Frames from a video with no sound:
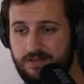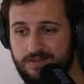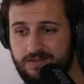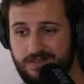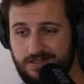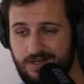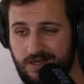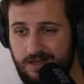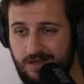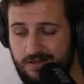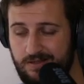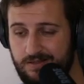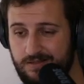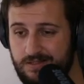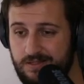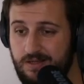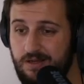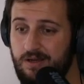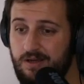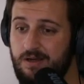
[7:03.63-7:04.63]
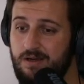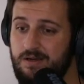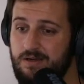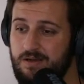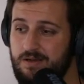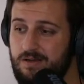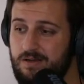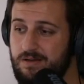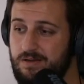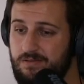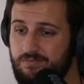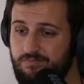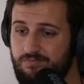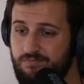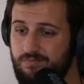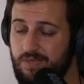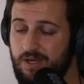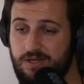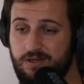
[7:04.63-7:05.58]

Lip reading: silence, I